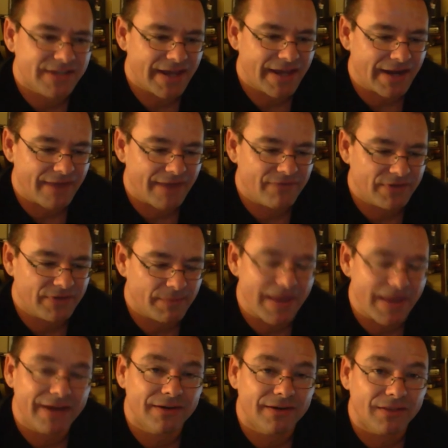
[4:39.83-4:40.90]
and I've
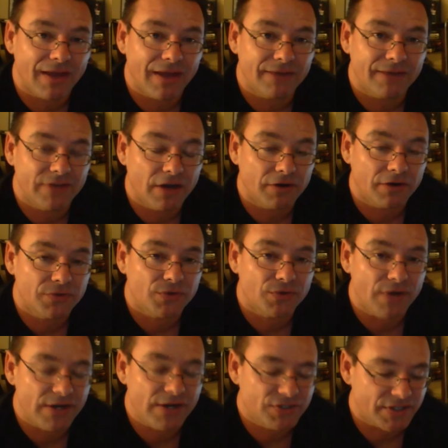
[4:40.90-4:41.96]
debated a lot of young Earth
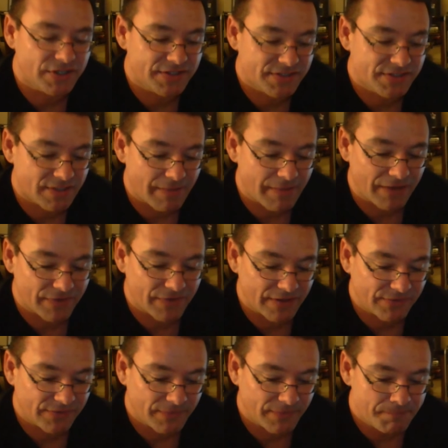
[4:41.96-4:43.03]
creationists about
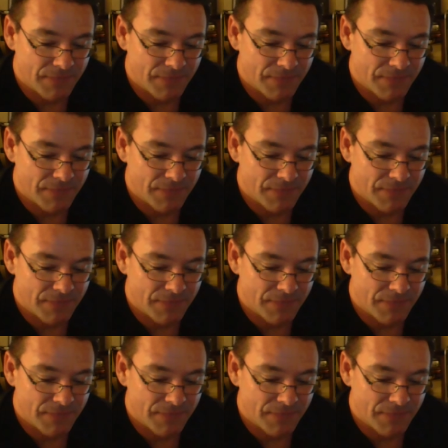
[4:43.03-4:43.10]
this.